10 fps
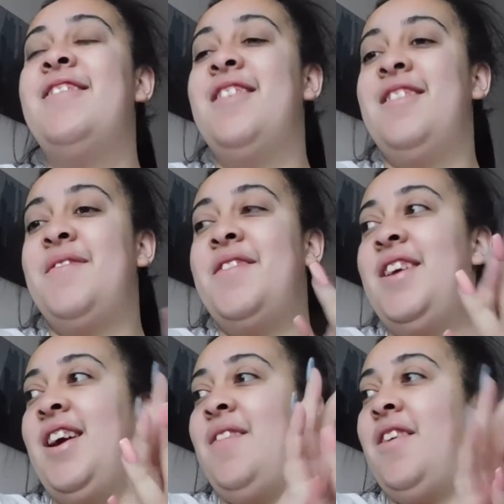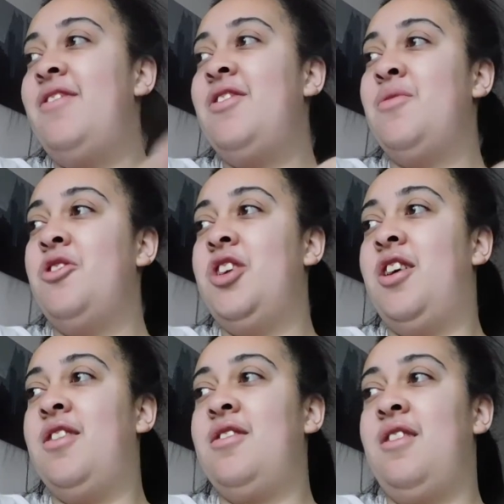This morning I'm currently just watching
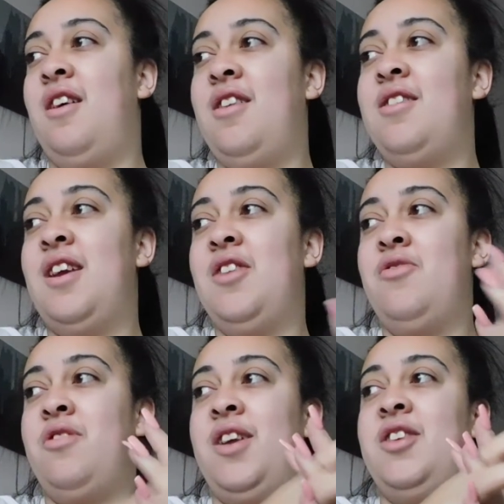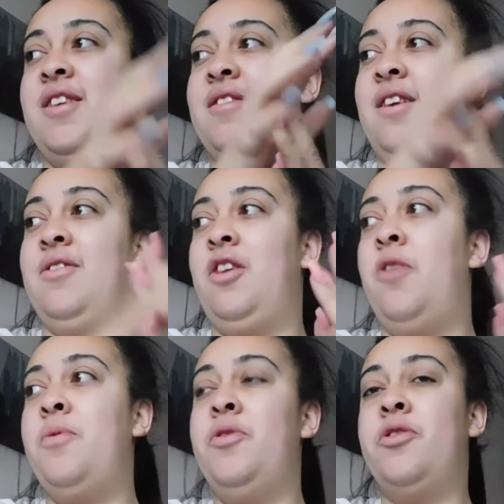Architectural Digest, like the
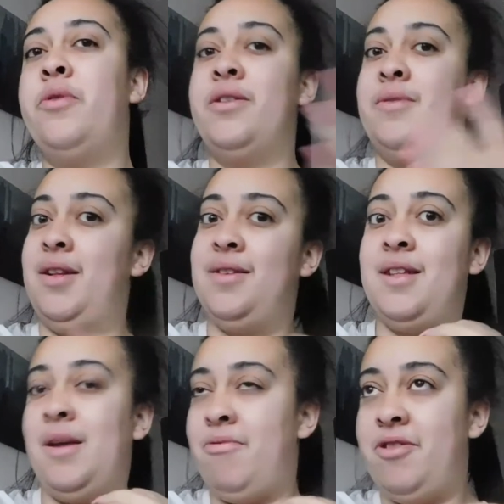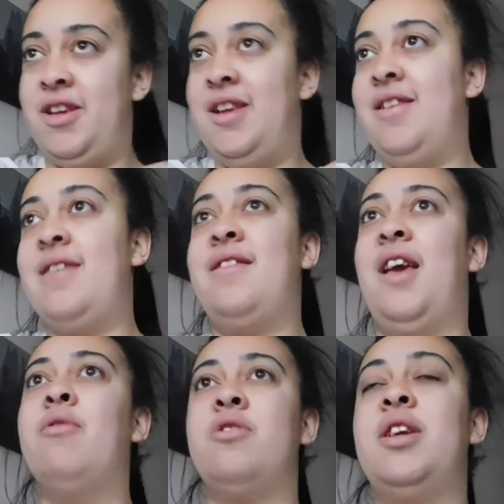open door ones with like the celebrities. Yesterday
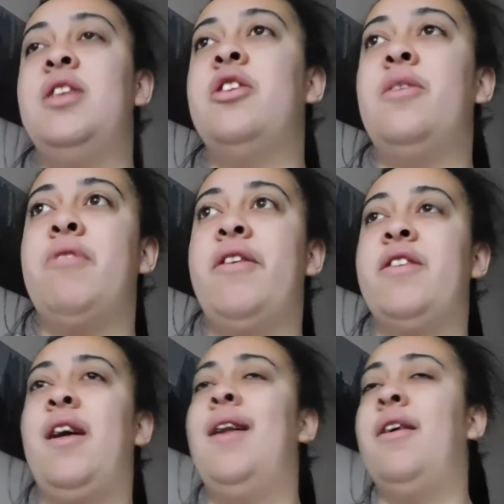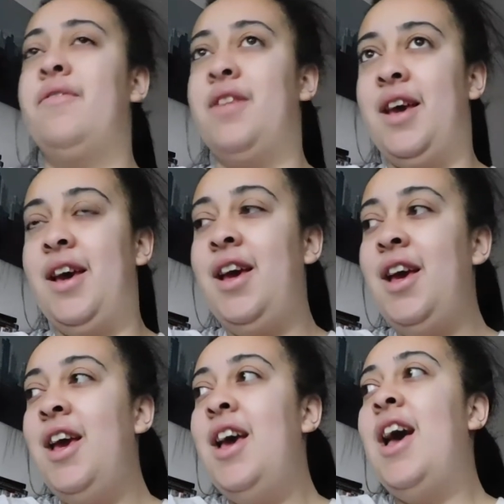I watched Nina Dobrev's and I loved it,
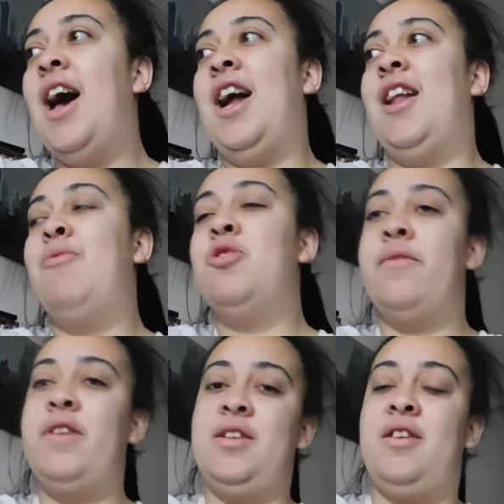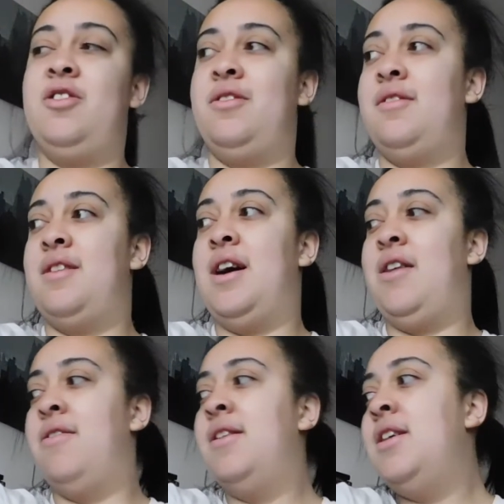and I'm watching Vanessa Hudgens now.